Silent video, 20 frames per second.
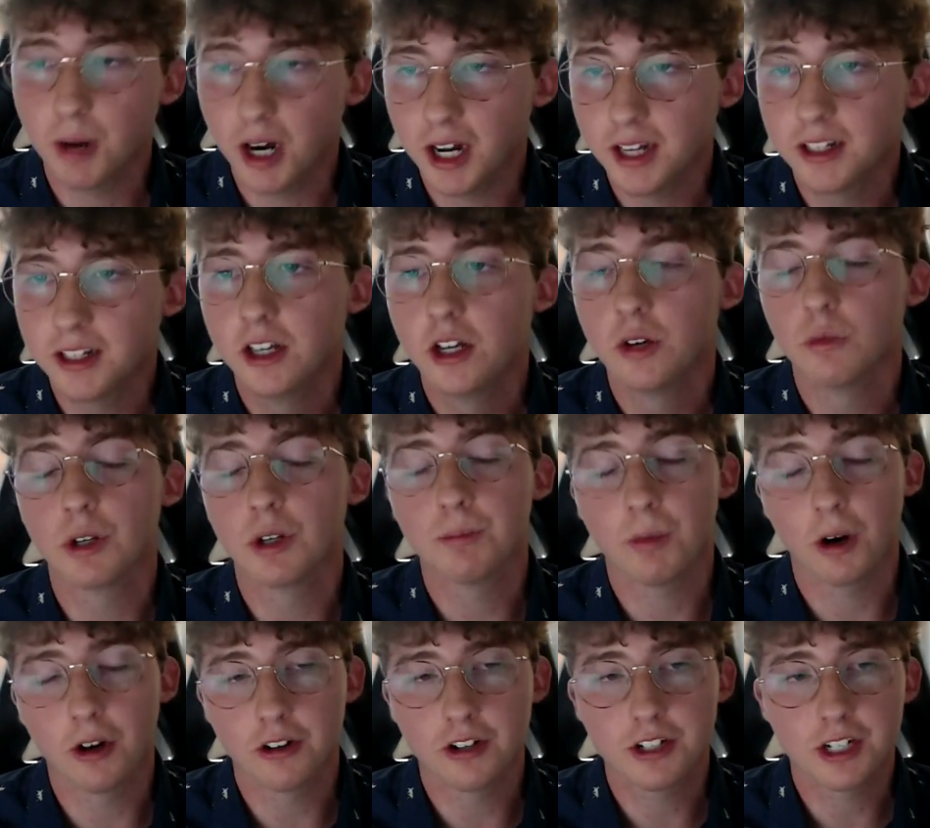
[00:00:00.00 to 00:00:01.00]
But
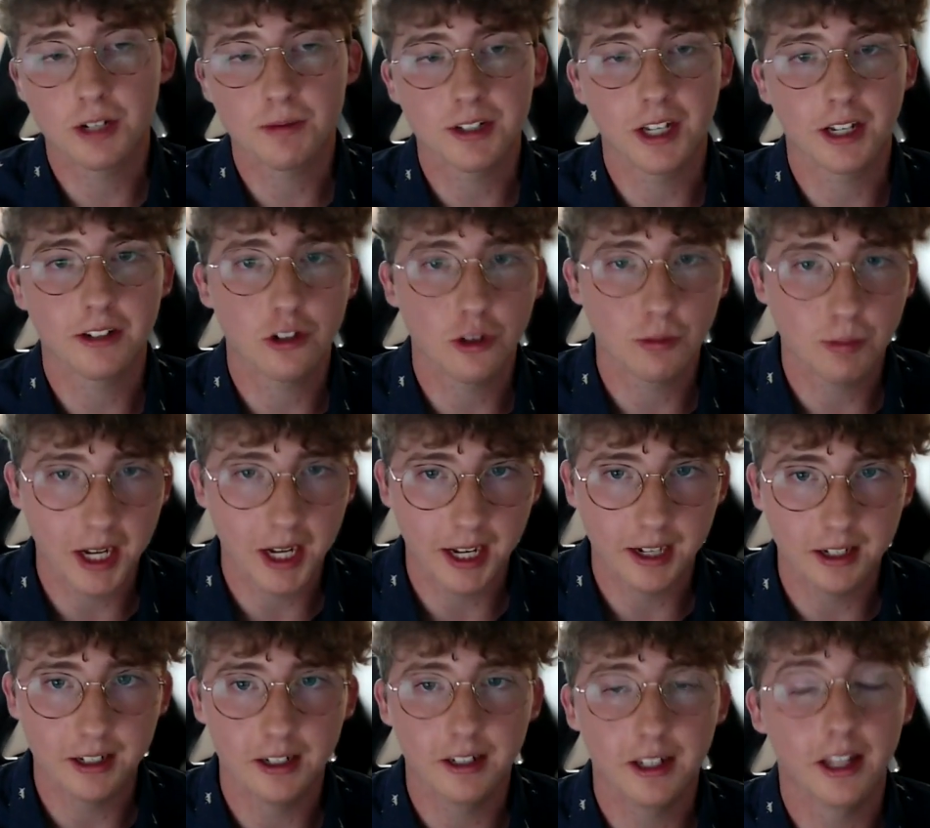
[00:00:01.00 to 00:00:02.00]
with partnerships like
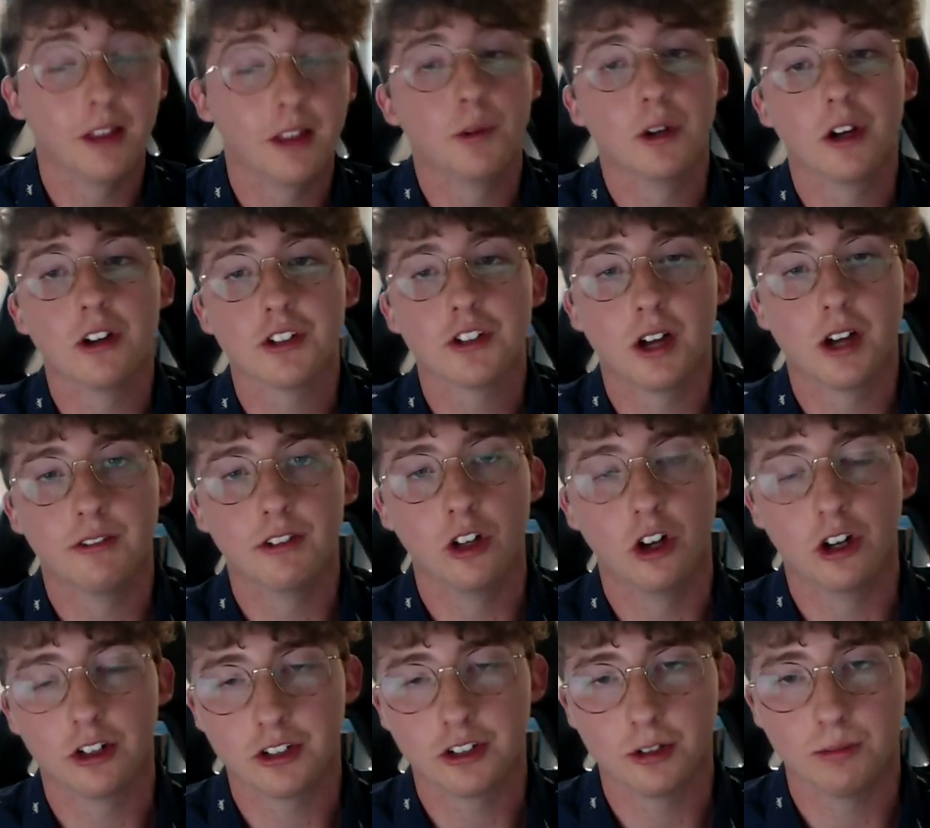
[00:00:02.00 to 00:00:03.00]
Trupanion, and then we also have a
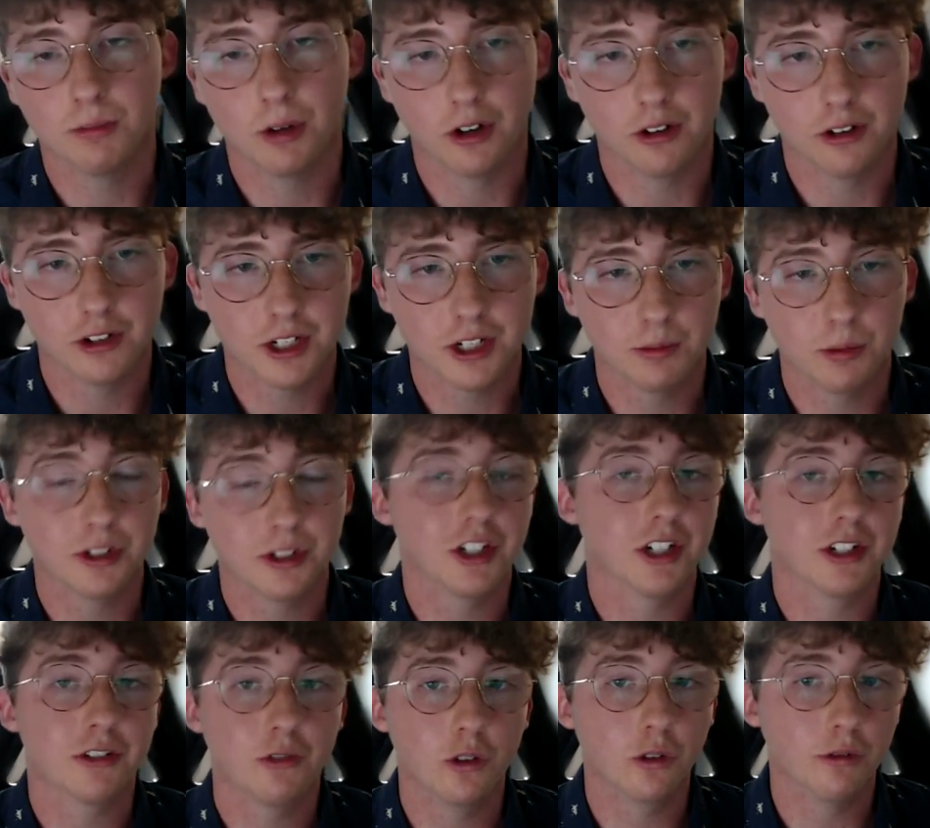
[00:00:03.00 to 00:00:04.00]
long-term partnership with
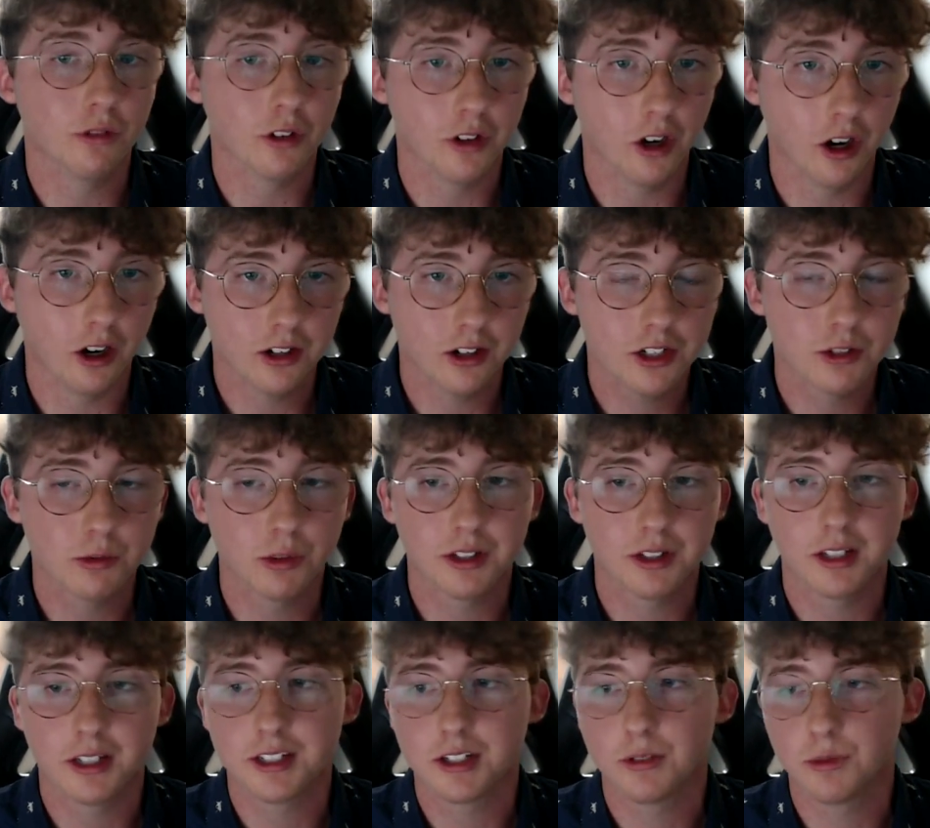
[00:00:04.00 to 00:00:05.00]
Just Food for Dogs,
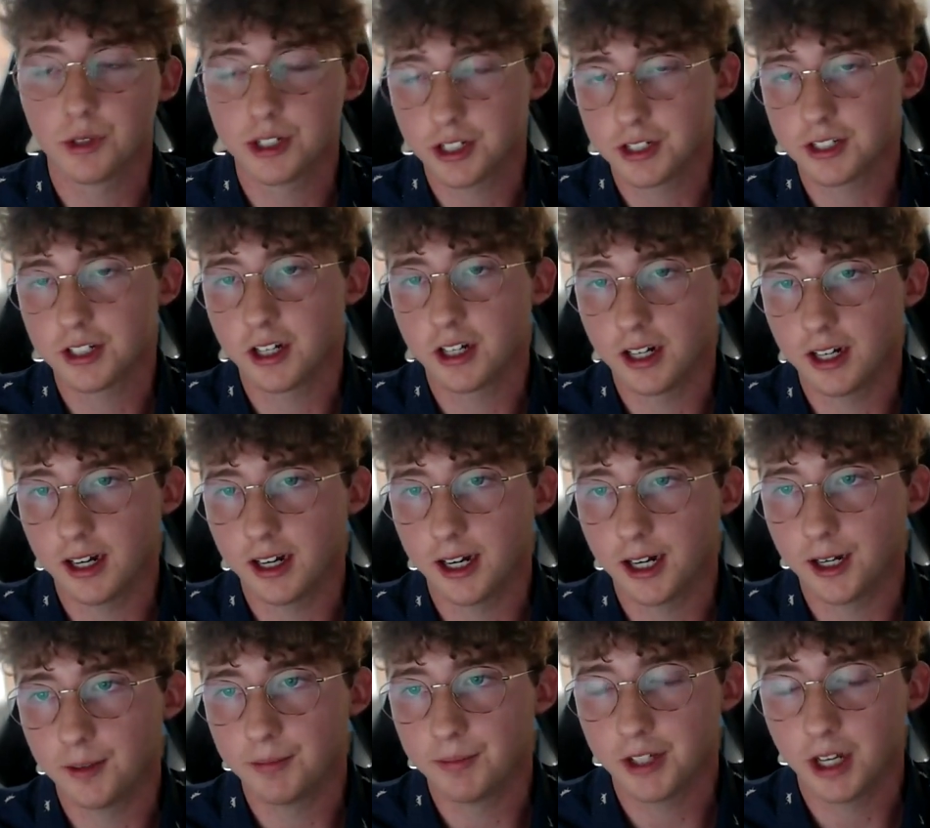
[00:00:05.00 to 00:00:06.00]
with it, which is a,
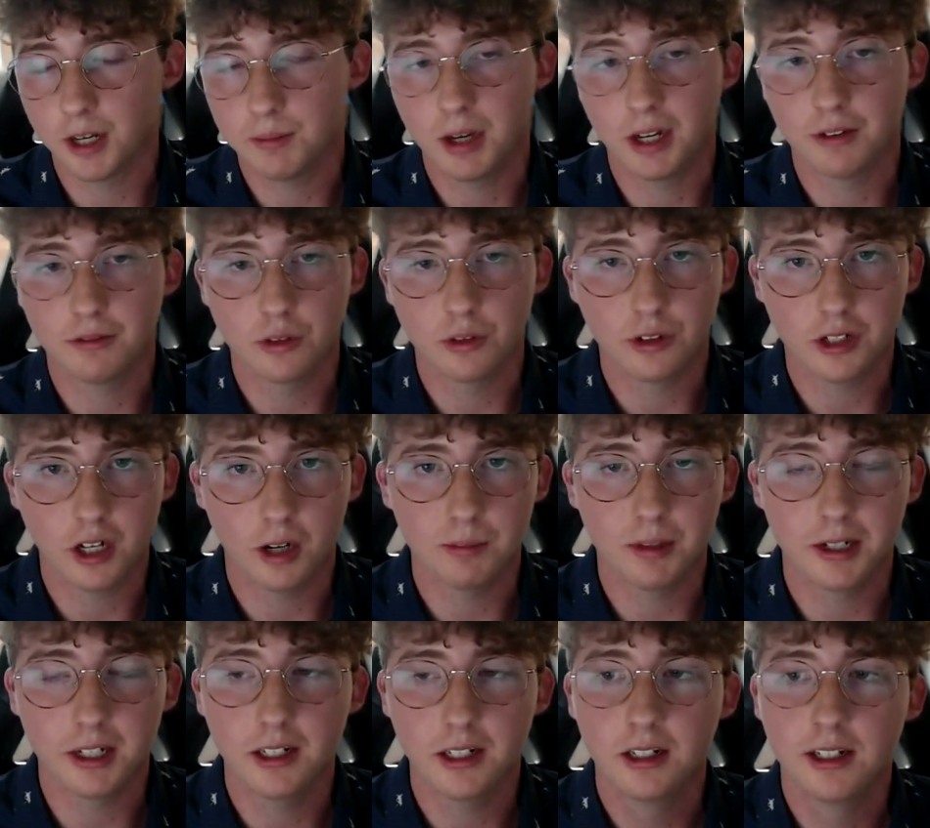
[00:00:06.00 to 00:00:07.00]
um, a pet food
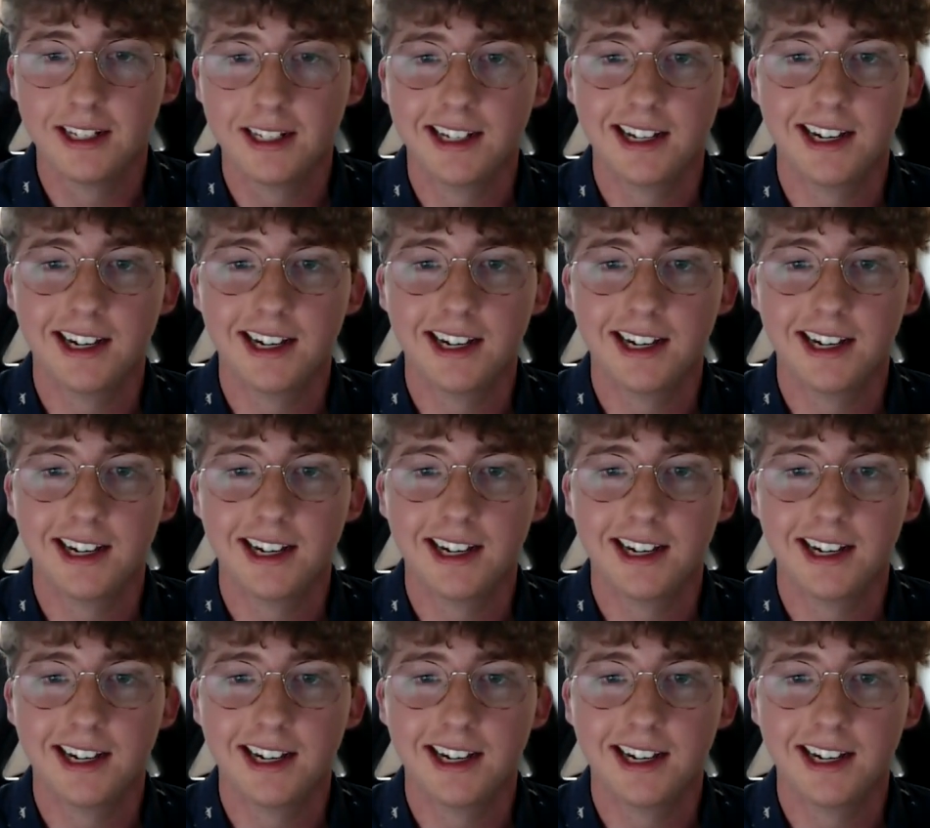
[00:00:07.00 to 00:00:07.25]
company.